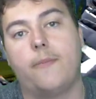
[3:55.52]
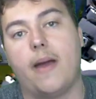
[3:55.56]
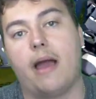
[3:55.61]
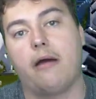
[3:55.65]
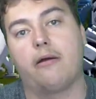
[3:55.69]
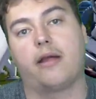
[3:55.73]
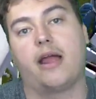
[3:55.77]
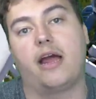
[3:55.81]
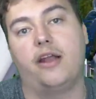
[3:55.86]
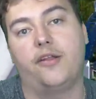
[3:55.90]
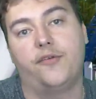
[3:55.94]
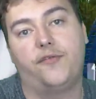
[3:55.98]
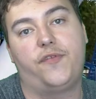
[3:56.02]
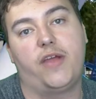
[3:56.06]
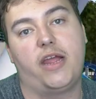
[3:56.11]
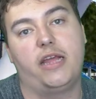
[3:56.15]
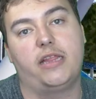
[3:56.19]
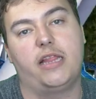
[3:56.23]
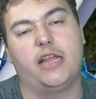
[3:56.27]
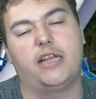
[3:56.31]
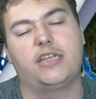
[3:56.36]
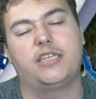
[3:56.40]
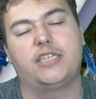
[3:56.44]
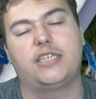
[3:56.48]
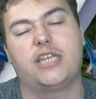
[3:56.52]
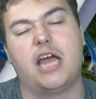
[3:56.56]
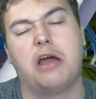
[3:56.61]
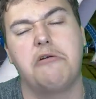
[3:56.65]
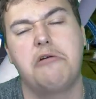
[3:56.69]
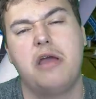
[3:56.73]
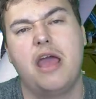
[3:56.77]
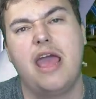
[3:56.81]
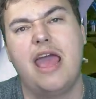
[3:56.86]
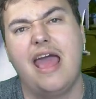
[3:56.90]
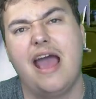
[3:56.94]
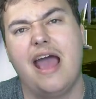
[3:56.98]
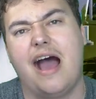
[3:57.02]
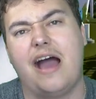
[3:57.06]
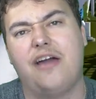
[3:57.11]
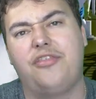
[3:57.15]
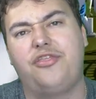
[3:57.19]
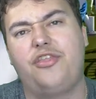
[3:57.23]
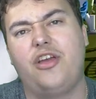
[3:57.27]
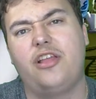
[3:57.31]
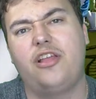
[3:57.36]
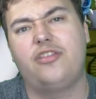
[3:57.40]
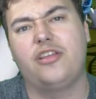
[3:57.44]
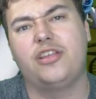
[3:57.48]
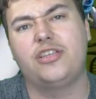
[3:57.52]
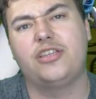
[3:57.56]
about kind of feeling. So I think